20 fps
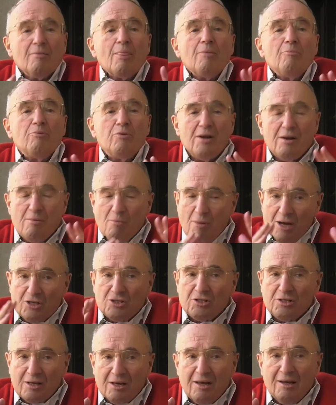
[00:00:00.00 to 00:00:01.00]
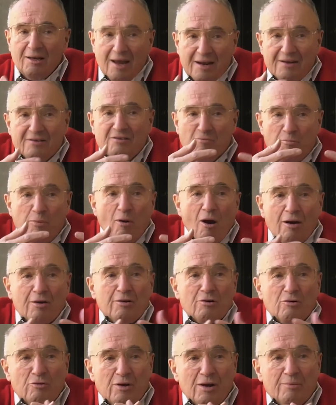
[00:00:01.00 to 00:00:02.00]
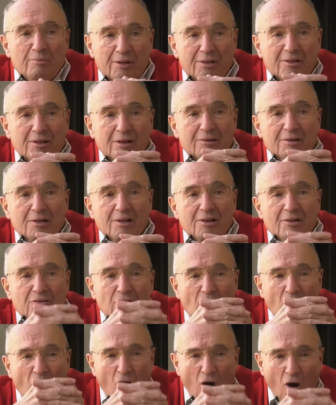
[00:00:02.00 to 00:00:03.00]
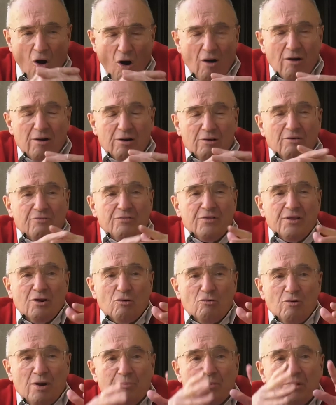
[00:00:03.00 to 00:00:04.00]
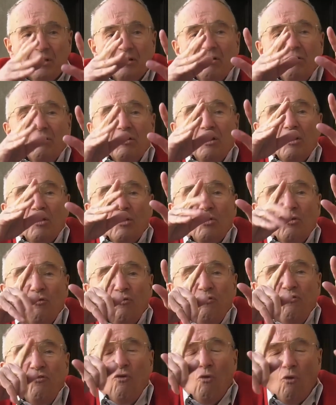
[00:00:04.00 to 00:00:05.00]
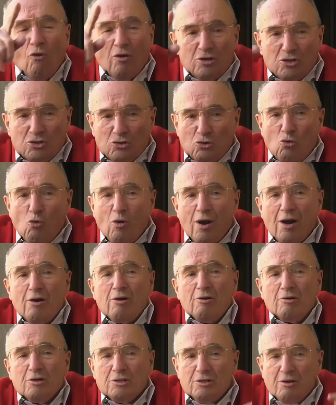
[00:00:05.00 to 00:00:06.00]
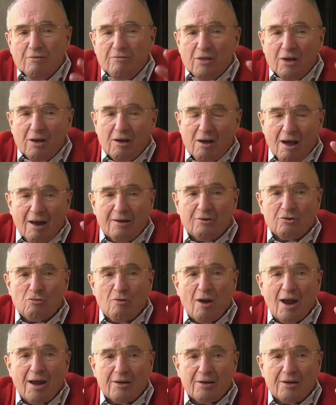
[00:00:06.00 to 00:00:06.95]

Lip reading: pretty much the collective bargain agreement, the heart of the agreement, the 4 squares of the contract.